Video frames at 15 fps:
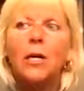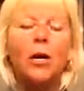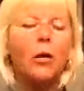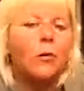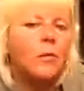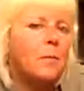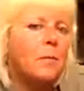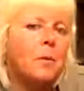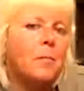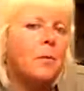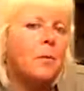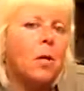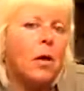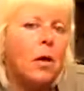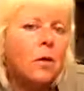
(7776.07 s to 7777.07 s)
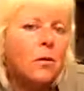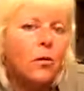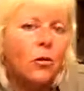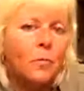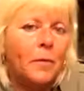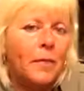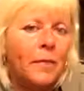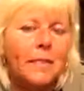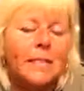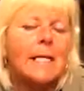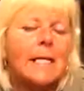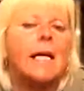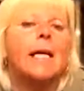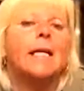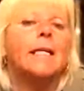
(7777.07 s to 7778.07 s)
Only people aren't coming and
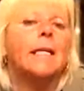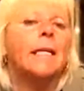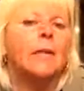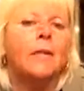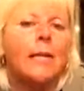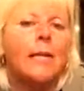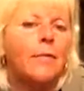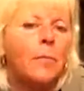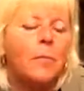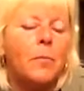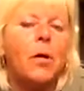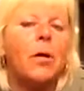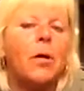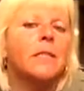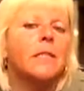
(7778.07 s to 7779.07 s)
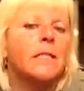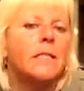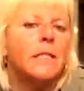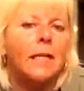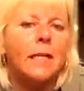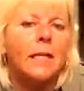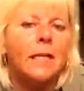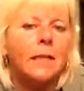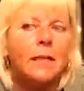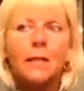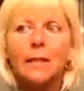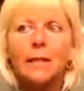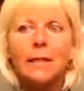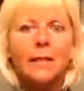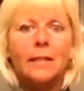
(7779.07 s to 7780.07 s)
dining and having parties and
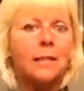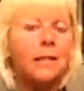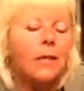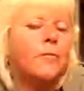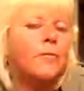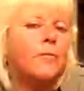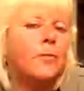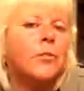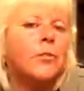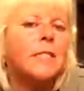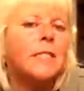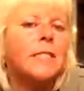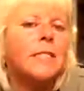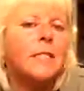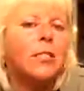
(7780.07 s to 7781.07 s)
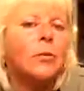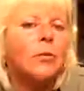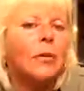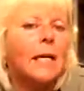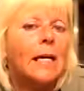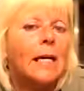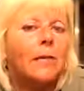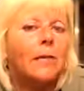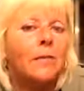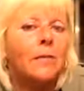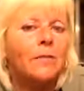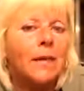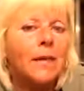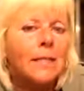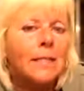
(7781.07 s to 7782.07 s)
At first they said you were allowed
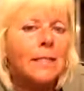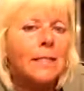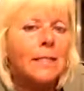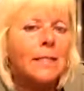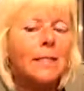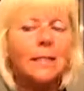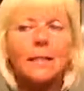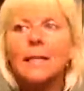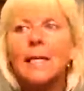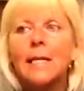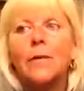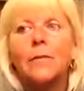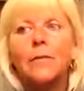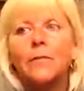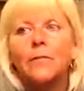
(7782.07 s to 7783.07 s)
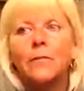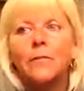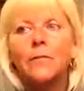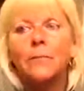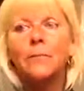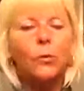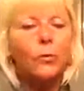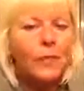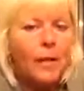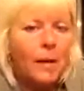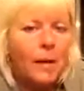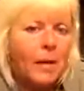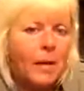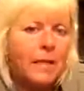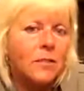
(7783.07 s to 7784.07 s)
events, and now they've pulled
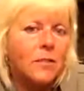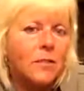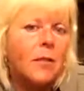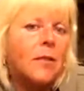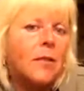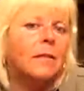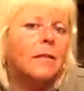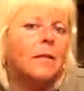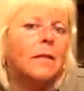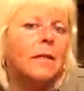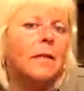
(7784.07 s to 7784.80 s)
that back as well,